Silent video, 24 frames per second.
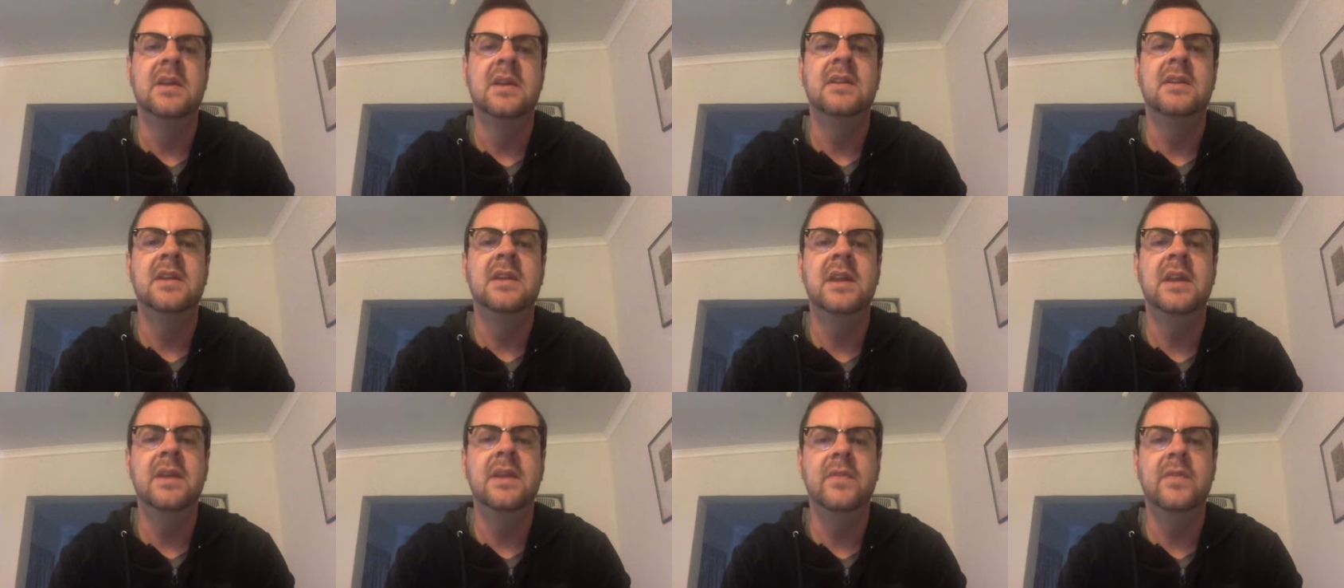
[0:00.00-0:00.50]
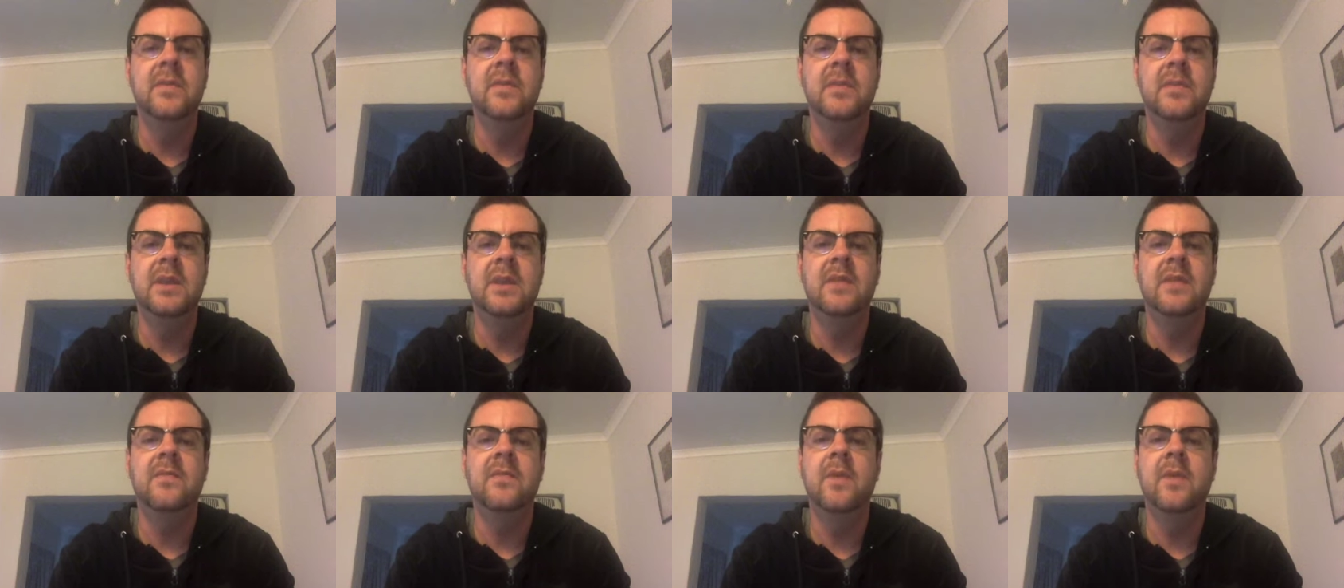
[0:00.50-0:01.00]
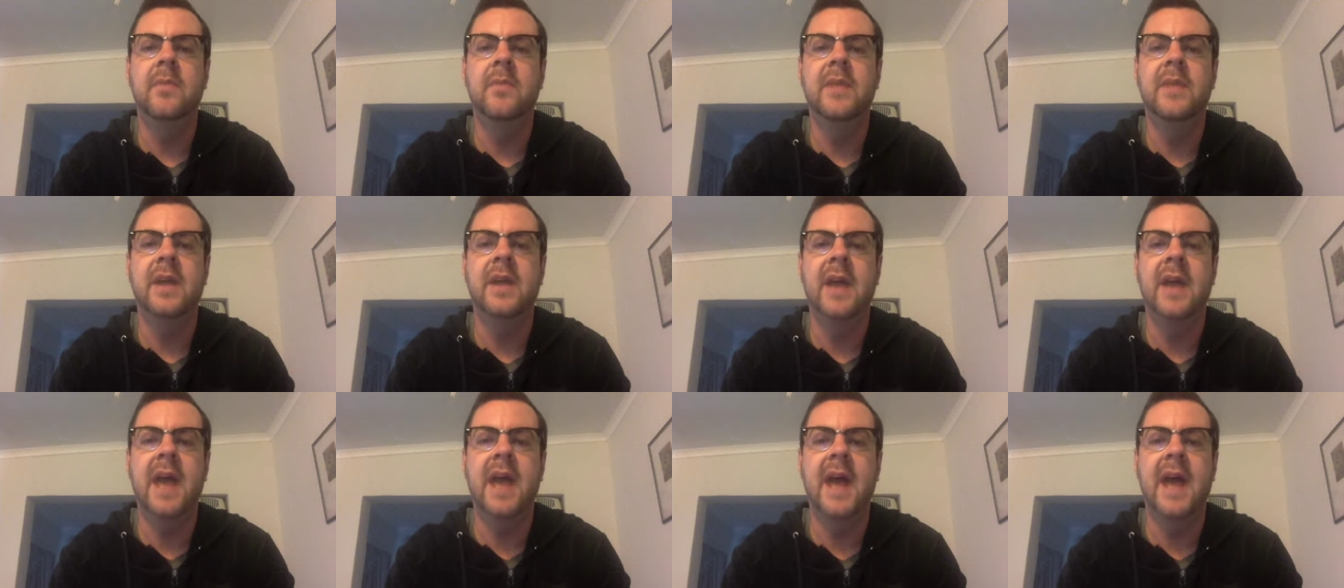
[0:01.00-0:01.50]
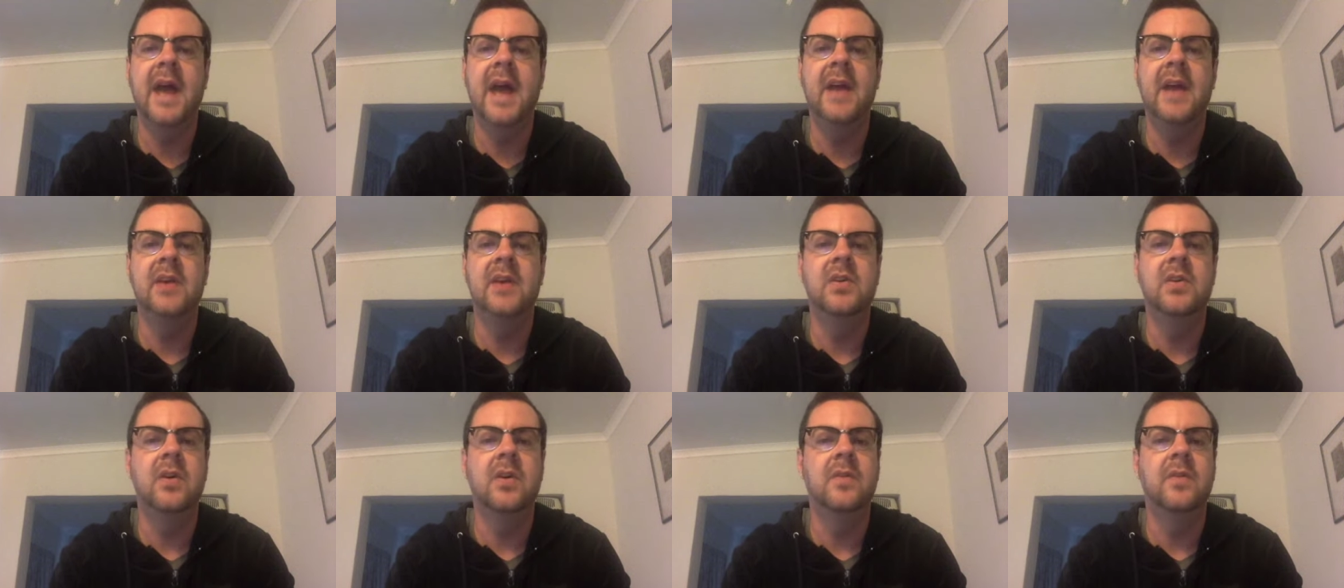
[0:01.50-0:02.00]
Deliver me from the
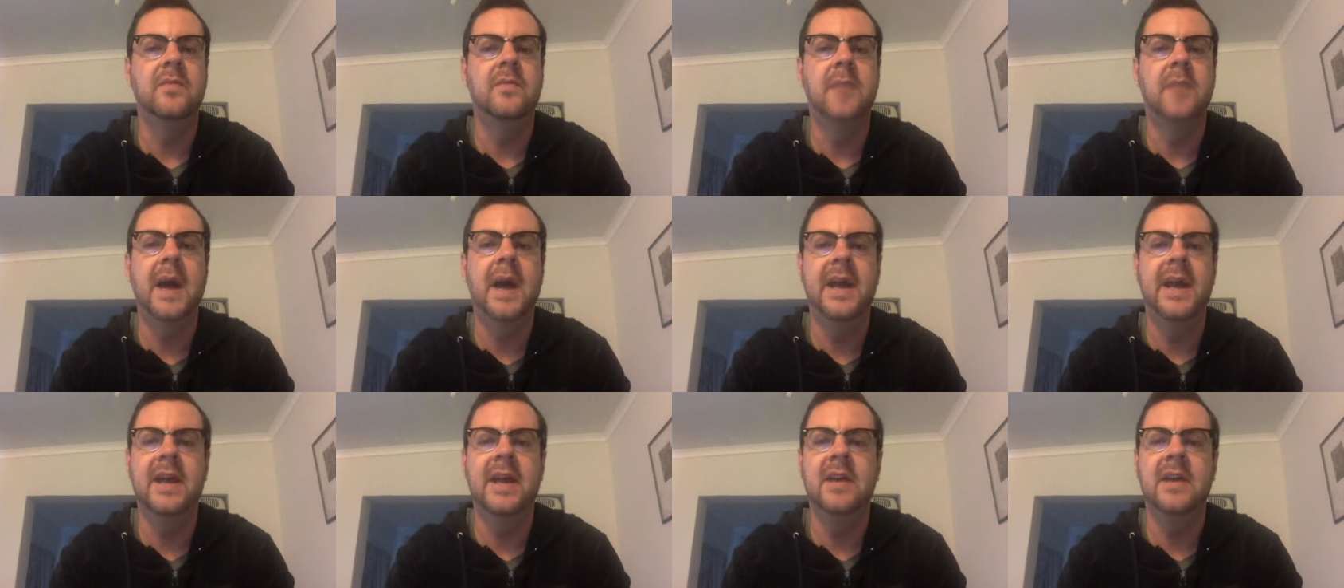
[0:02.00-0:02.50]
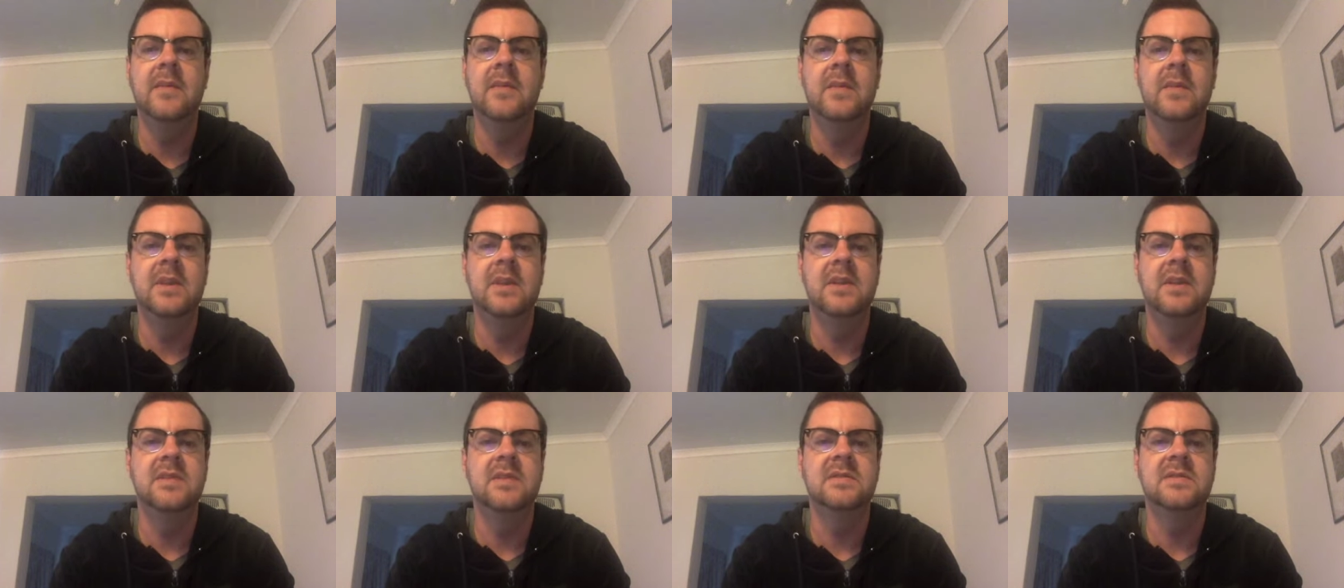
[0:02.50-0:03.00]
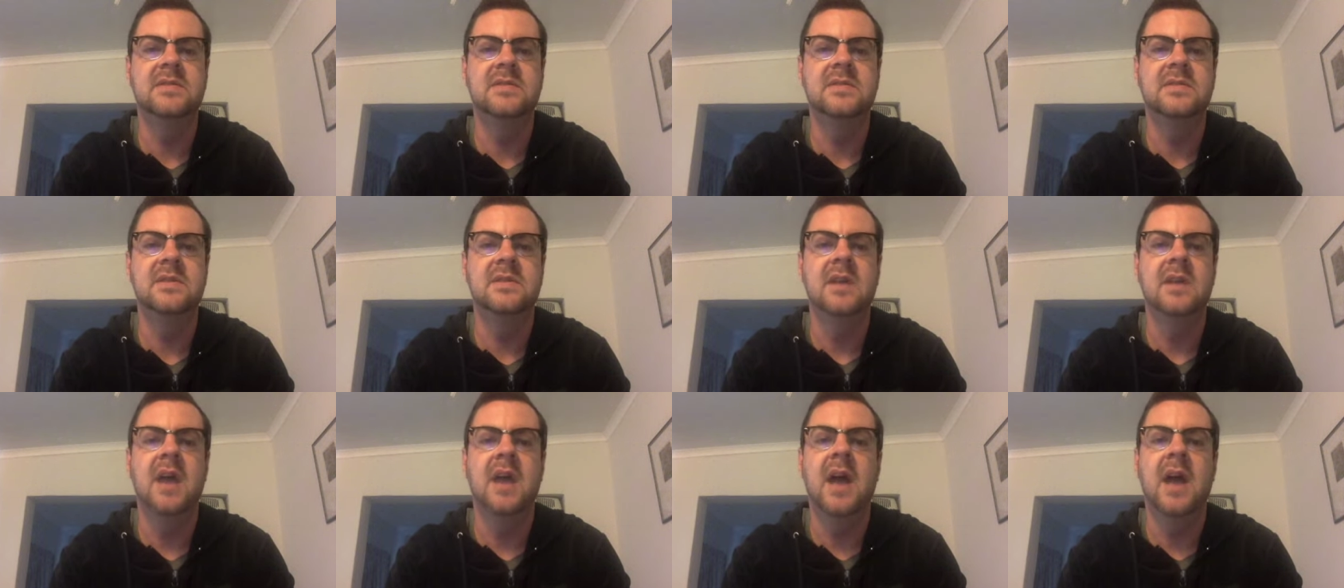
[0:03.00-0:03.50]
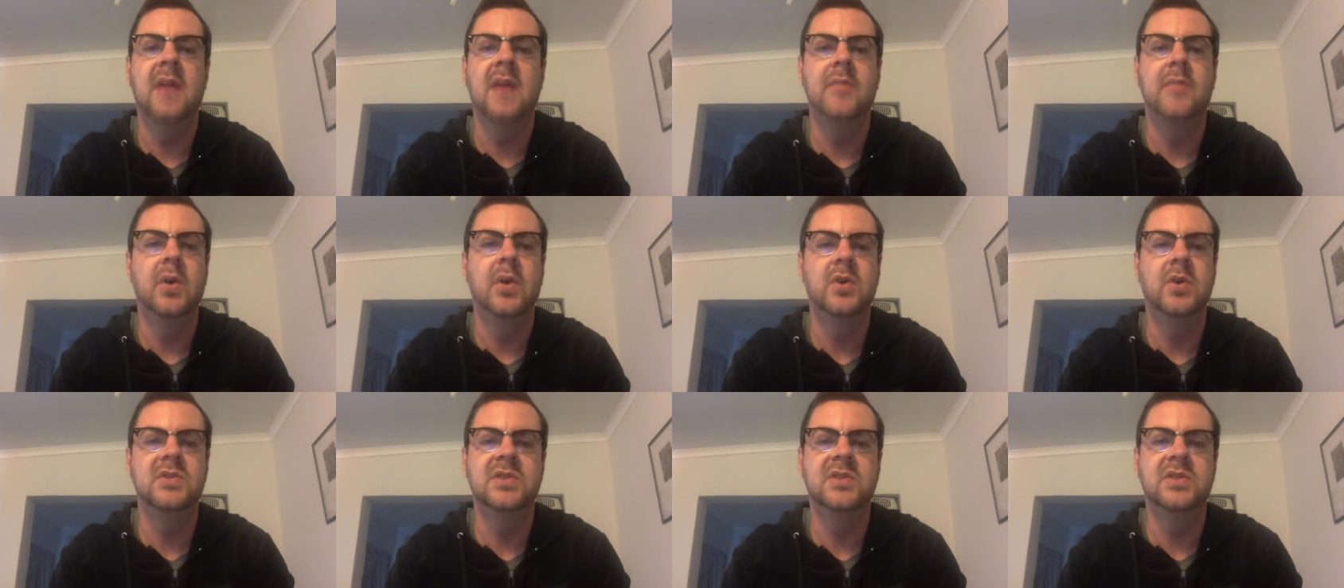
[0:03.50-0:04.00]
hand of my enemies and
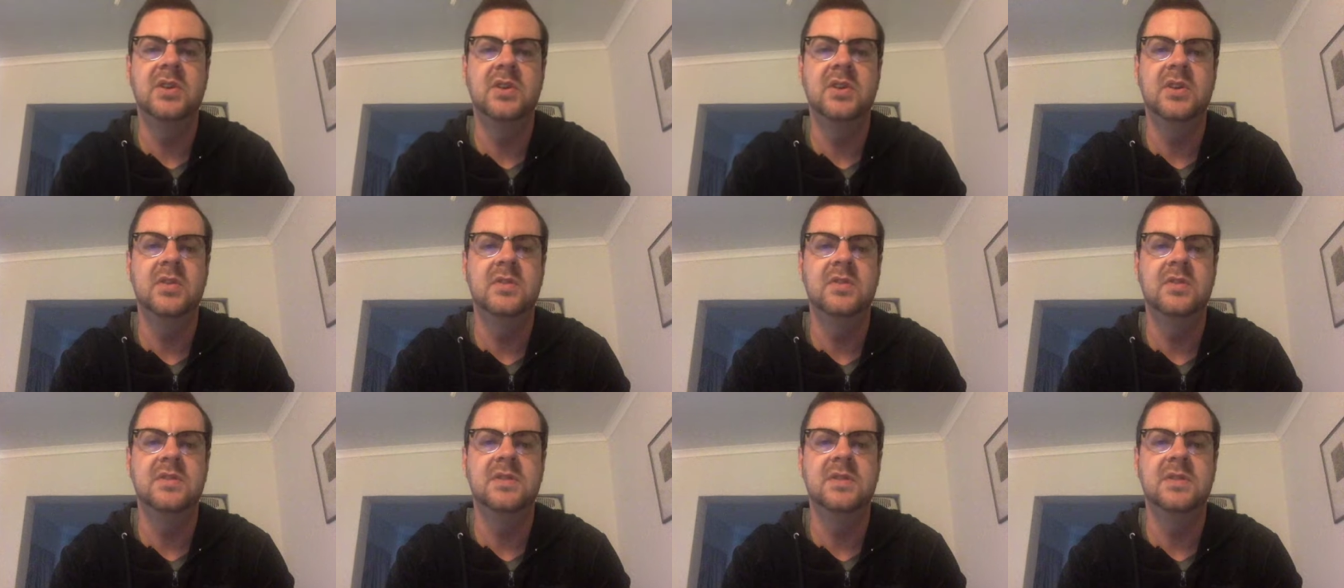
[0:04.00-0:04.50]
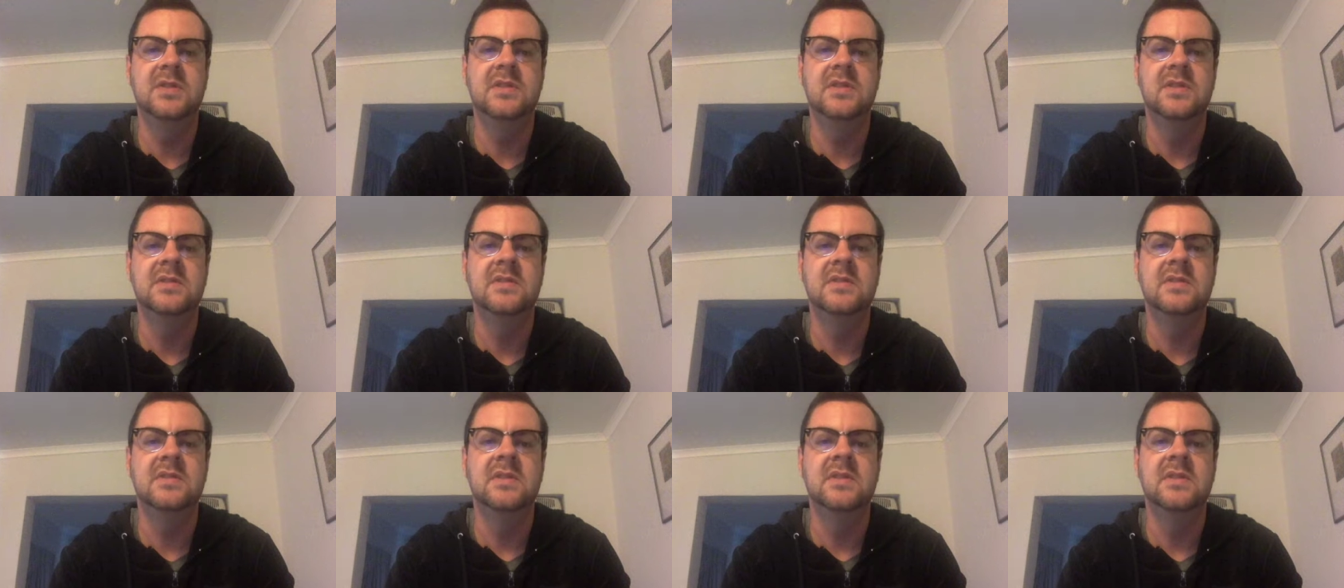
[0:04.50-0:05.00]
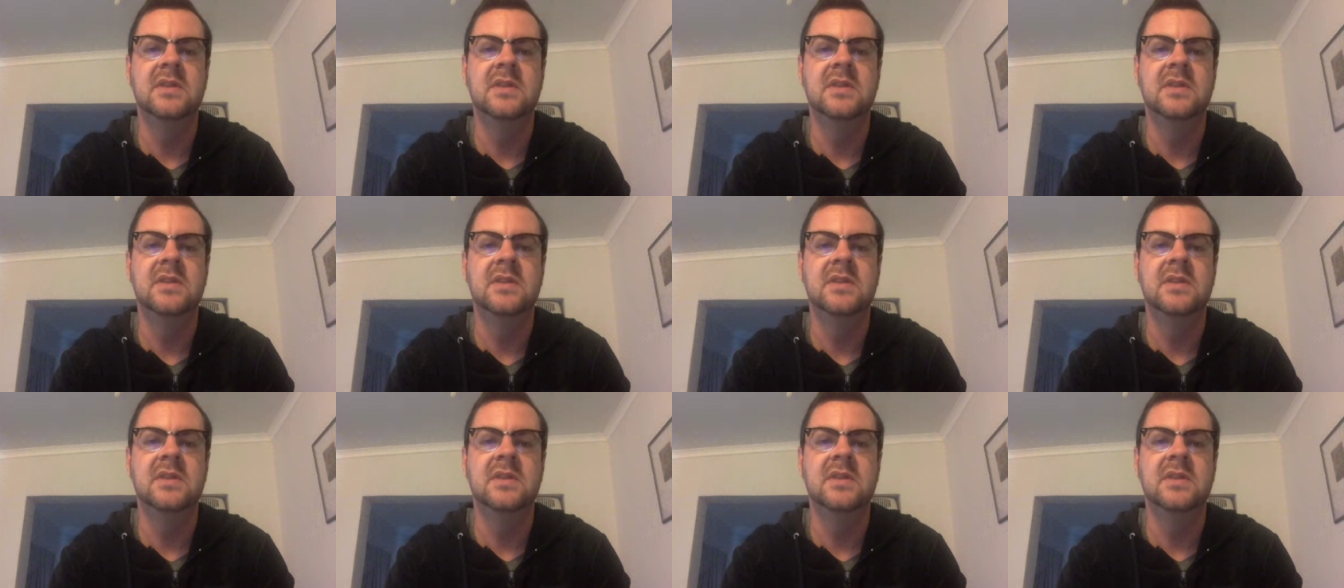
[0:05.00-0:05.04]
persecutors.